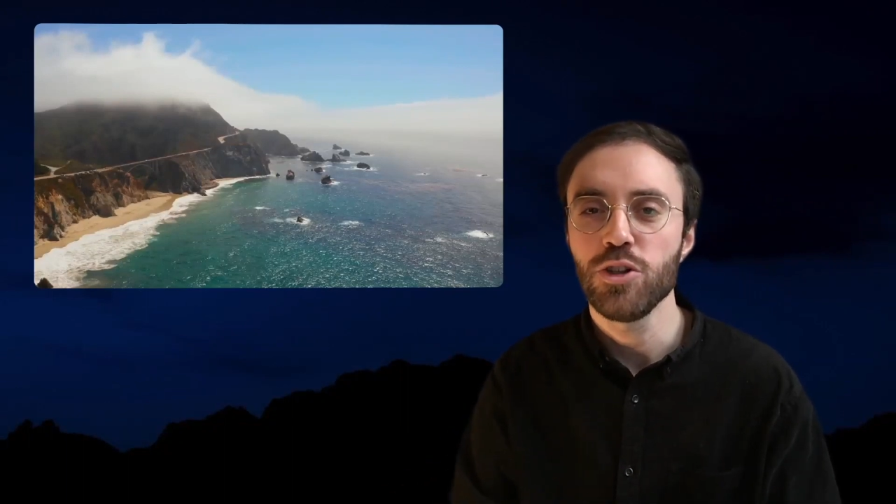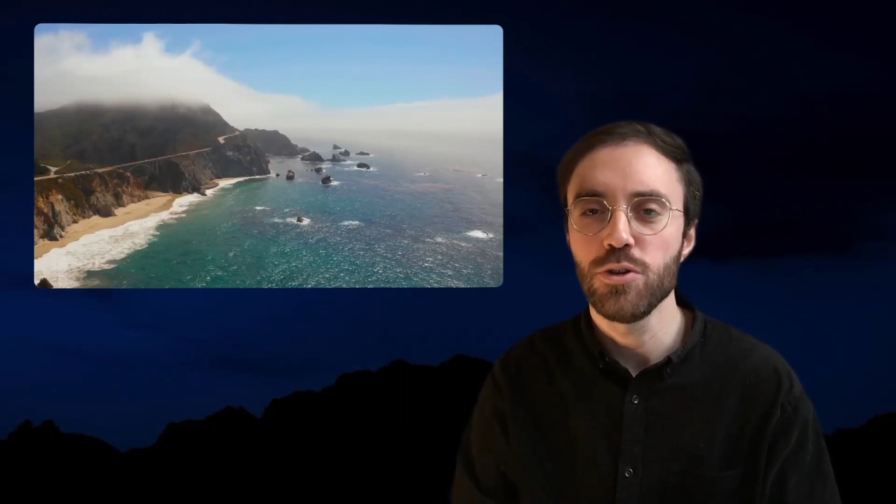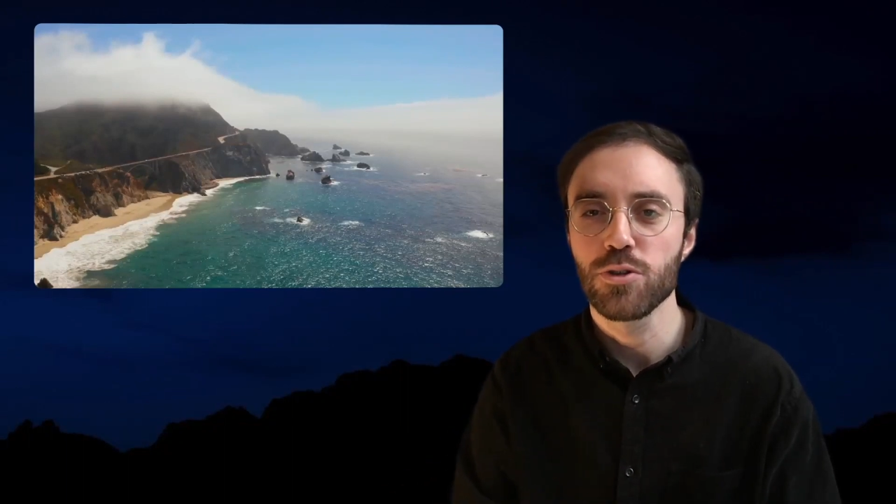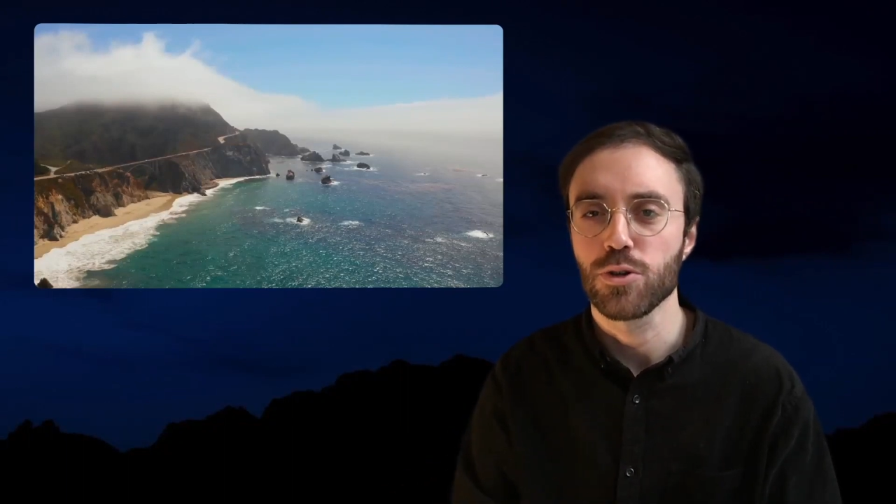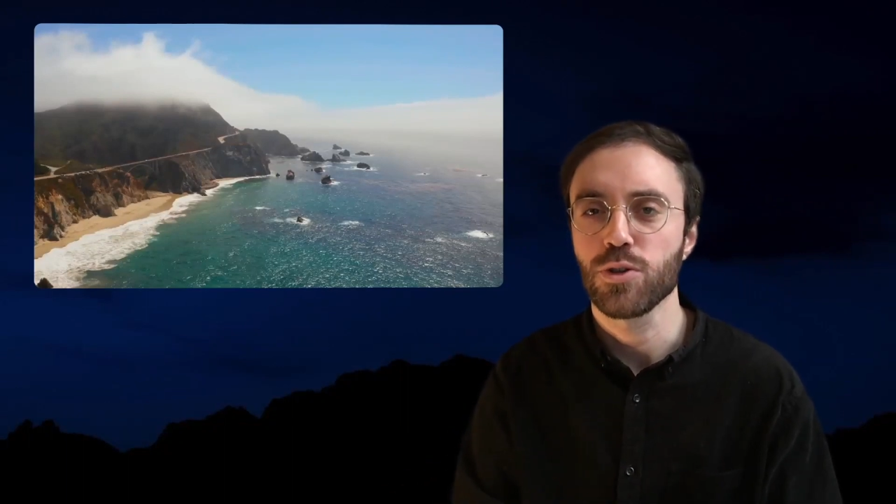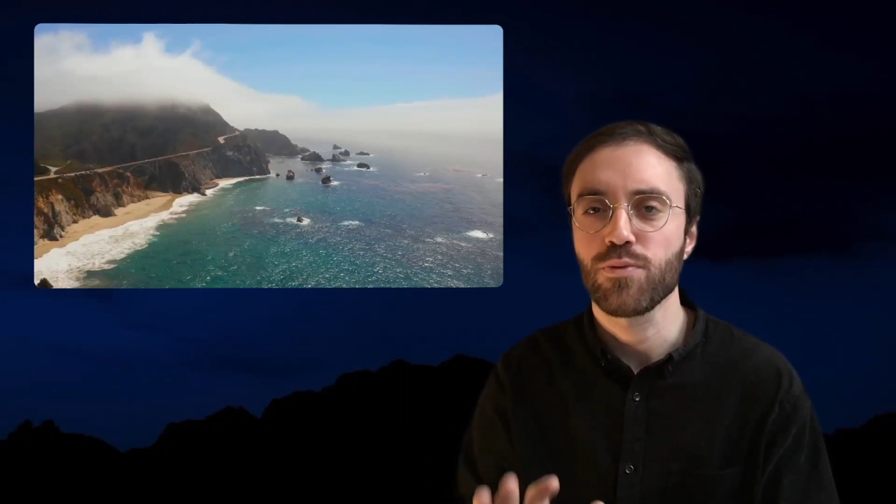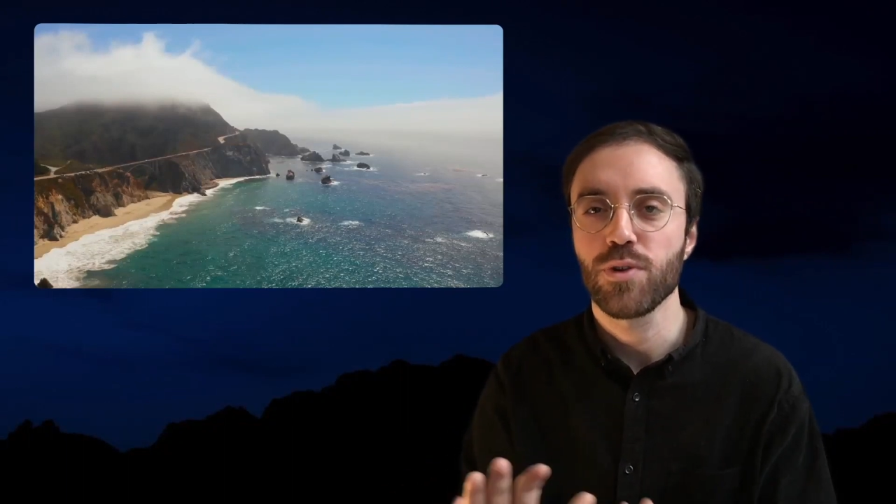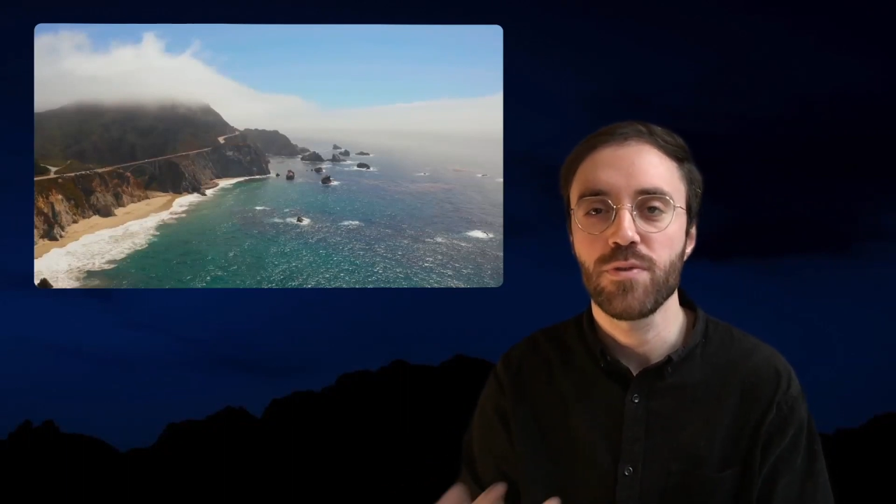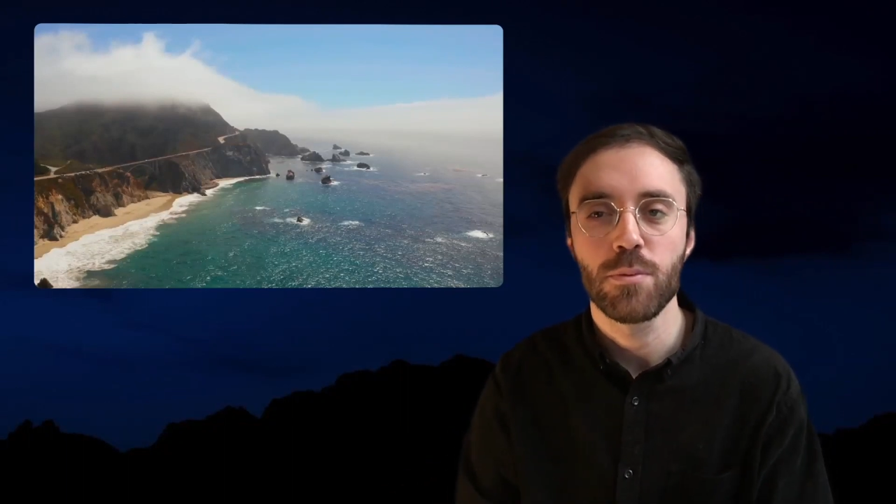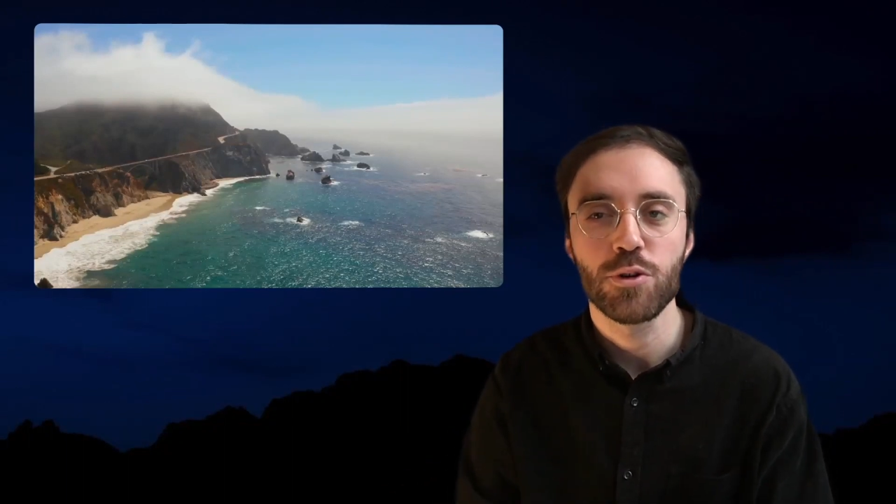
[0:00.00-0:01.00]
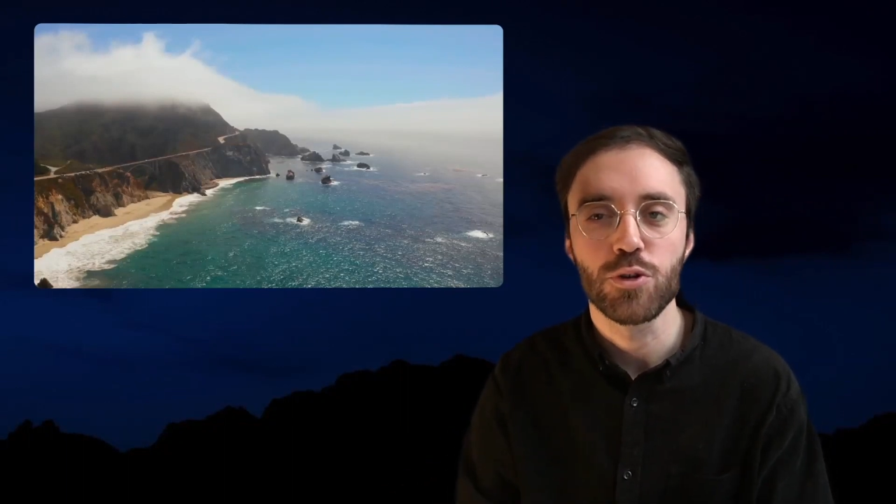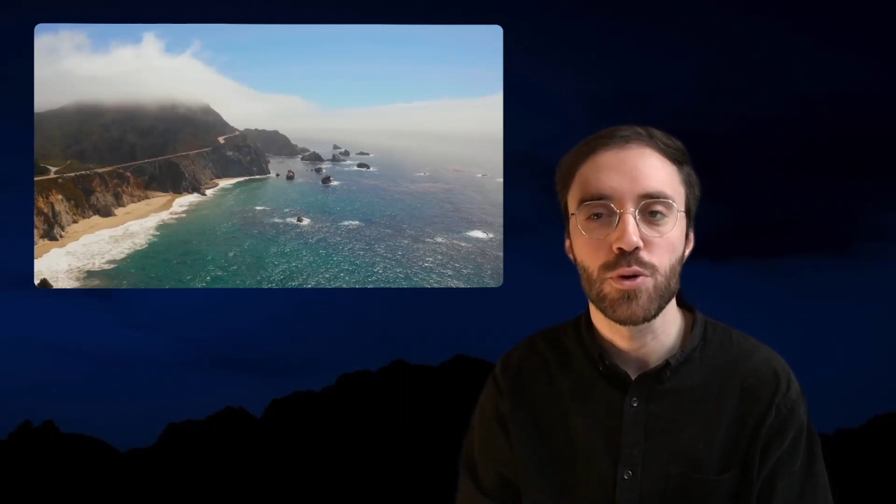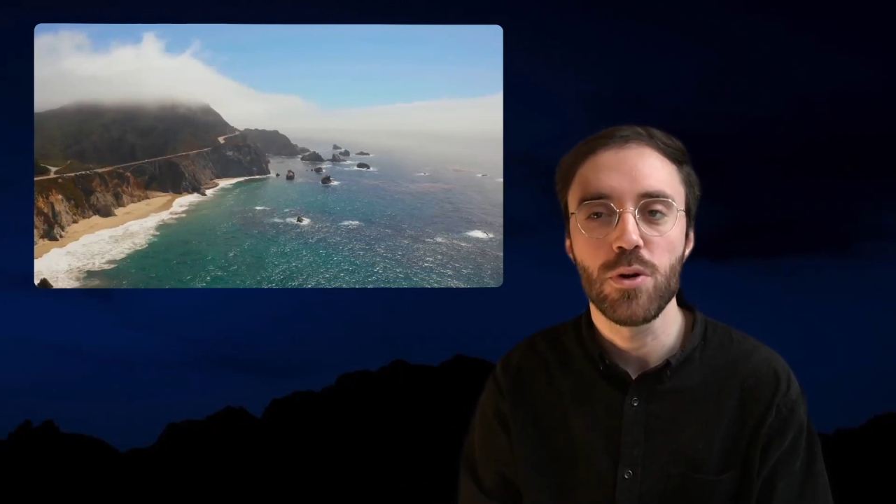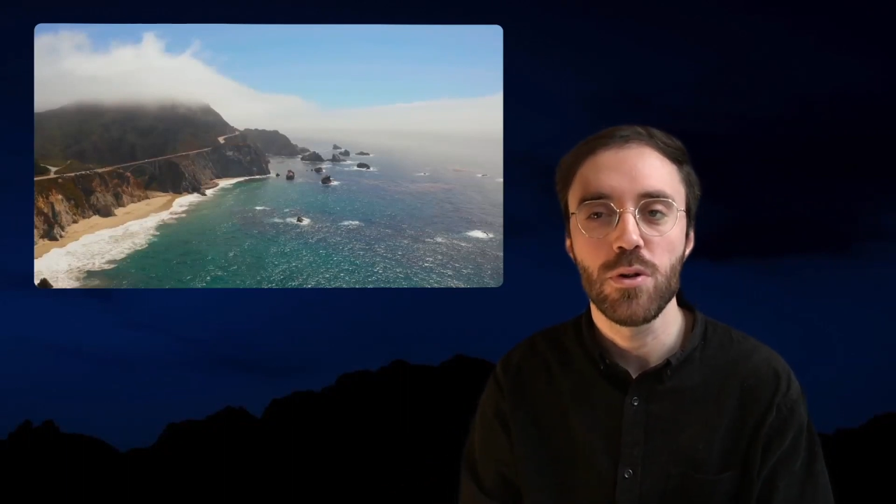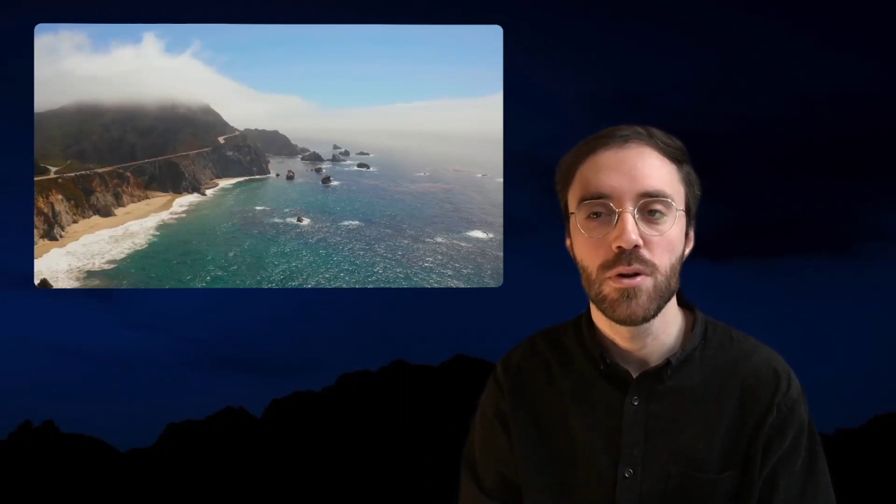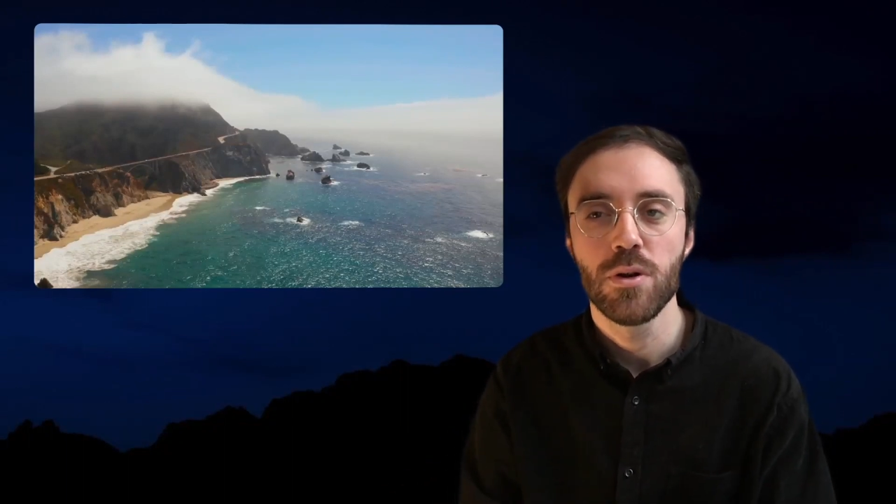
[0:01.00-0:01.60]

users free from control?